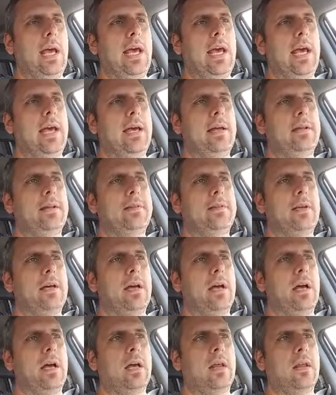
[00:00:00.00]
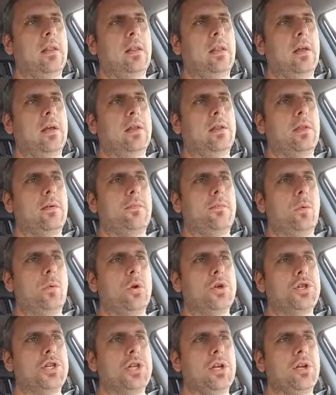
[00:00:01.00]
And the, the
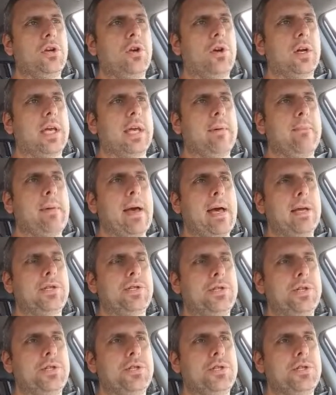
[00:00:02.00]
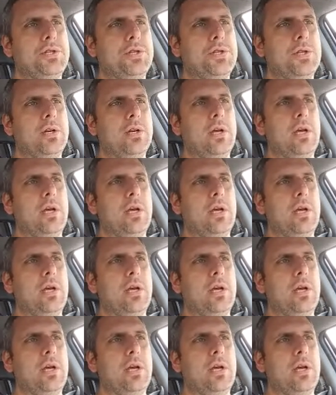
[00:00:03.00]
fortune cookie message